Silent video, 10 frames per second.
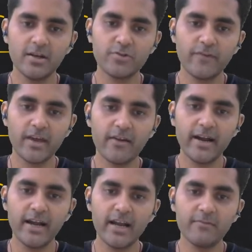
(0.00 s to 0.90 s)
So we can
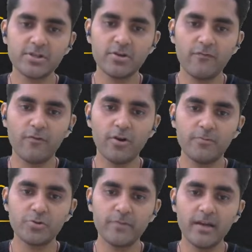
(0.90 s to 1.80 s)
write dimension of volume
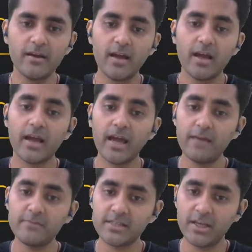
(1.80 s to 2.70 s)
to be
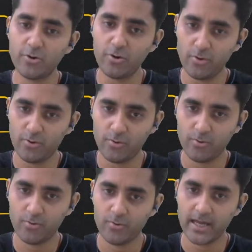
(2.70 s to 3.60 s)
M0,
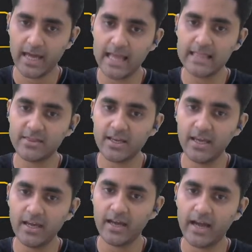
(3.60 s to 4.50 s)

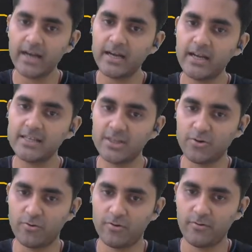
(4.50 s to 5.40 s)
L3 and
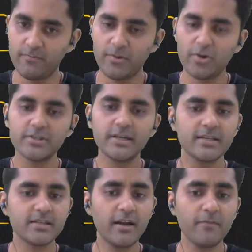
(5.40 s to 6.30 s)
T0, because it
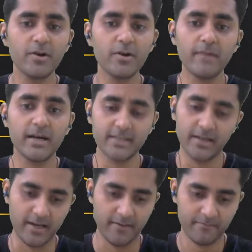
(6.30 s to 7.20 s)
doesn't depend on mass and
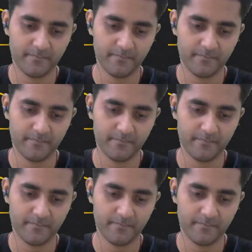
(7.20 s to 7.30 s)
time.